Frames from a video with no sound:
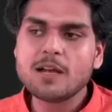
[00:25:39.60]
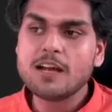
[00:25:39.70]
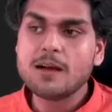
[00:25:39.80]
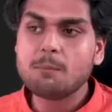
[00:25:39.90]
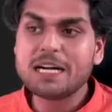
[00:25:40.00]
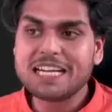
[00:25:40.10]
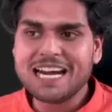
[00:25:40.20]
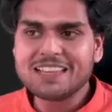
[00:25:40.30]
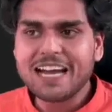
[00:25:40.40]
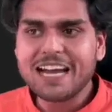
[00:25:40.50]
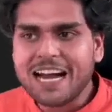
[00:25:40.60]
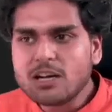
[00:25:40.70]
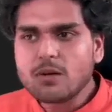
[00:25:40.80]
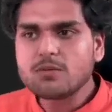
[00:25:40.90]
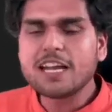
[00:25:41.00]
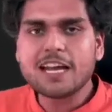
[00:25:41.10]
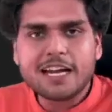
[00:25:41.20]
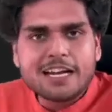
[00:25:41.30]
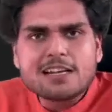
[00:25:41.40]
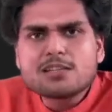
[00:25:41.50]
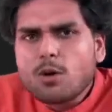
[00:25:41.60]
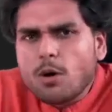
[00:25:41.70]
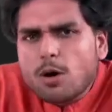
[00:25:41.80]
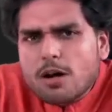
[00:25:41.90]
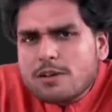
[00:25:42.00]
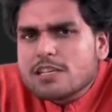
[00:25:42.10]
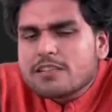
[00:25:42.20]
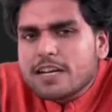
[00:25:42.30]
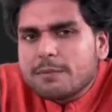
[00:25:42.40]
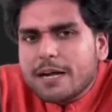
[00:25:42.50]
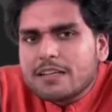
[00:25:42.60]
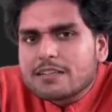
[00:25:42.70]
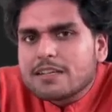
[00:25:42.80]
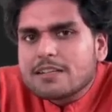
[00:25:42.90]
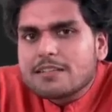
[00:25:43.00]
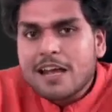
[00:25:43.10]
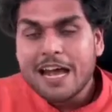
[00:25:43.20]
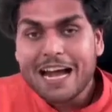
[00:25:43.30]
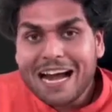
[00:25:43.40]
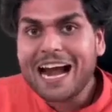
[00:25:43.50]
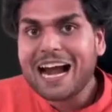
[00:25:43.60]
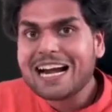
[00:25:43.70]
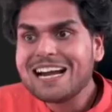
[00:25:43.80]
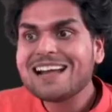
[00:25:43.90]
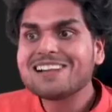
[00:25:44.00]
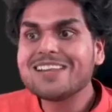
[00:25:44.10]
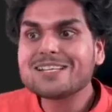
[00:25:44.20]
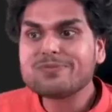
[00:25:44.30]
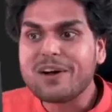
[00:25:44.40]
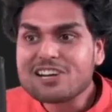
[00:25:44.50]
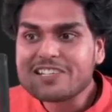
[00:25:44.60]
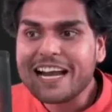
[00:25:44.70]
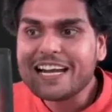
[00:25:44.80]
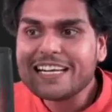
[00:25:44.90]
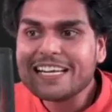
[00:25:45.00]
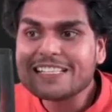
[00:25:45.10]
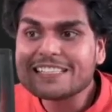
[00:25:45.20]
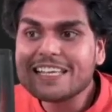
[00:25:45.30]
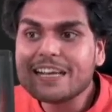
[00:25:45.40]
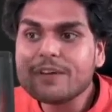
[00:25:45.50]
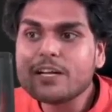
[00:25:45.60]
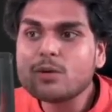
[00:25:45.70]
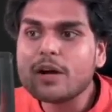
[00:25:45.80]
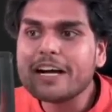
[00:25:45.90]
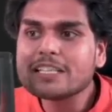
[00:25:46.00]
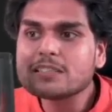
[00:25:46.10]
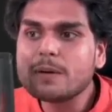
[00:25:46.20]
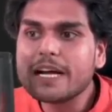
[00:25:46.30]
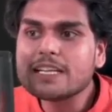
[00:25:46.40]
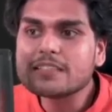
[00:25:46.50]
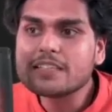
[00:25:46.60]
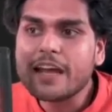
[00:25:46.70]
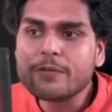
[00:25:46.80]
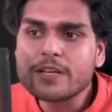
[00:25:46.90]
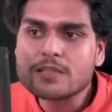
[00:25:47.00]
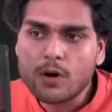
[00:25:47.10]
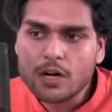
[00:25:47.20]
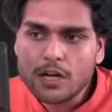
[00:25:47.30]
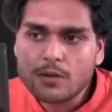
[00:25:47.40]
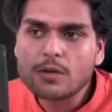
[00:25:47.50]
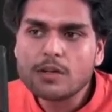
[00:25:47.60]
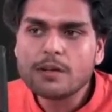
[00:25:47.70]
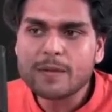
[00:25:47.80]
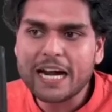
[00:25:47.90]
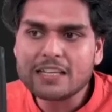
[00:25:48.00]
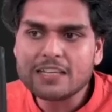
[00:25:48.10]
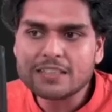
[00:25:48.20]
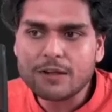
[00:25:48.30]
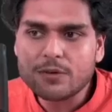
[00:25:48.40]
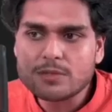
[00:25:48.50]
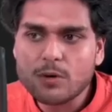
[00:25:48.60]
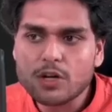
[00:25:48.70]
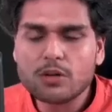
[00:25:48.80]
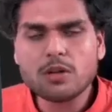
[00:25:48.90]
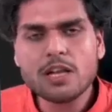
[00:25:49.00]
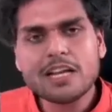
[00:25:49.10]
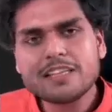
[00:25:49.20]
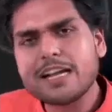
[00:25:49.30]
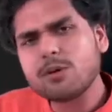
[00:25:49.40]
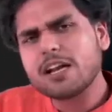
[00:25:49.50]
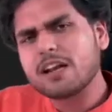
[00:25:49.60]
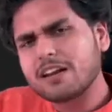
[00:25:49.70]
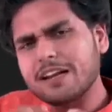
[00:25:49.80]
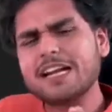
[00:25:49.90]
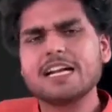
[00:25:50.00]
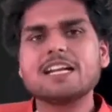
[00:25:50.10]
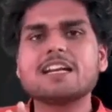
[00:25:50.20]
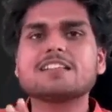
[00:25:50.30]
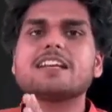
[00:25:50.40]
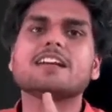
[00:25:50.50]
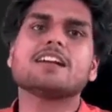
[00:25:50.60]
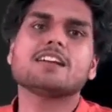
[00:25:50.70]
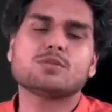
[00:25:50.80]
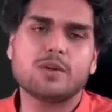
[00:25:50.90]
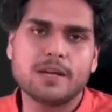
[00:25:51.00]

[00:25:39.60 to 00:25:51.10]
but at the end of the day, it is code which is running behind the scenes. And this functionality is given to us by this FS module, right? This FS module, that you can run it in a synchronous way.